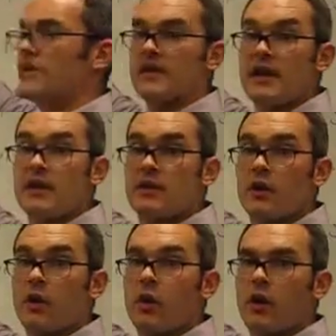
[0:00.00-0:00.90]
with
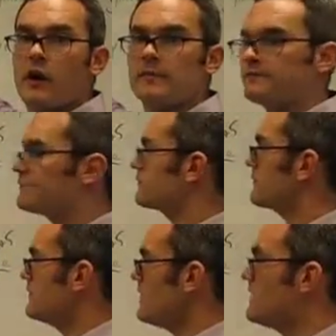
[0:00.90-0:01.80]
either or.
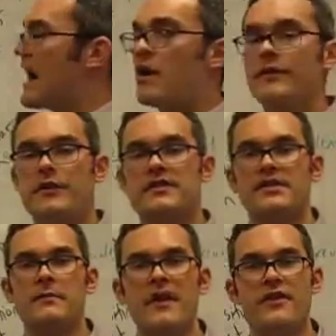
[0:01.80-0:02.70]
Now, there are
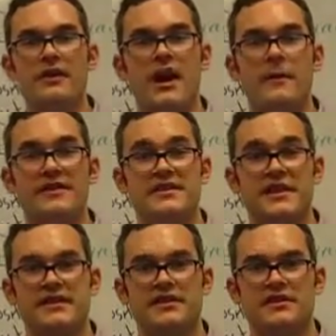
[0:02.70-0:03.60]
some other common
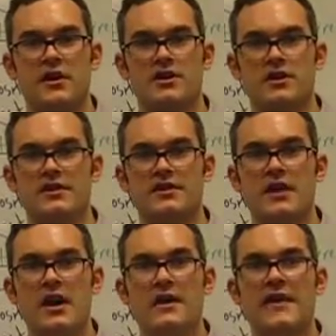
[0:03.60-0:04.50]
sentence structures
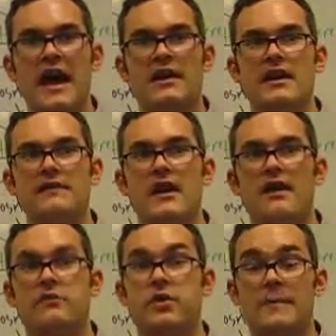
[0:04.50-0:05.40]
that
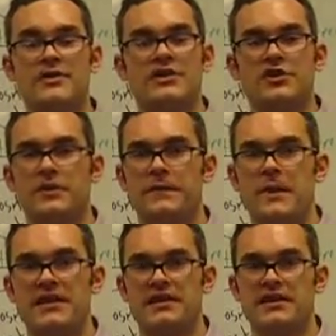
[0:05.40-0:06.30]
involve prepositional
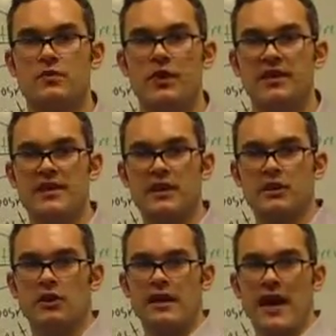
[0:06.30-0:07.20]
phrases we're going to take a
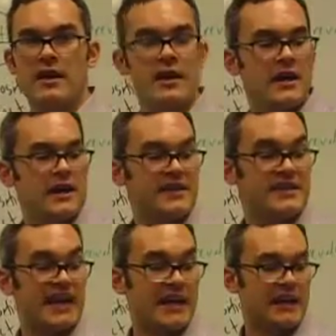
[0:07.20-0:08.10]
look at in the
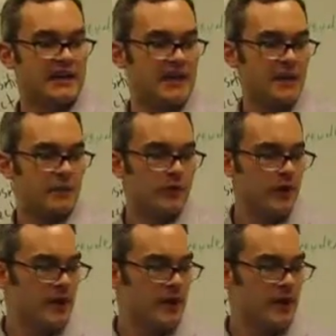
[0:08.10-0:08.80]
second example.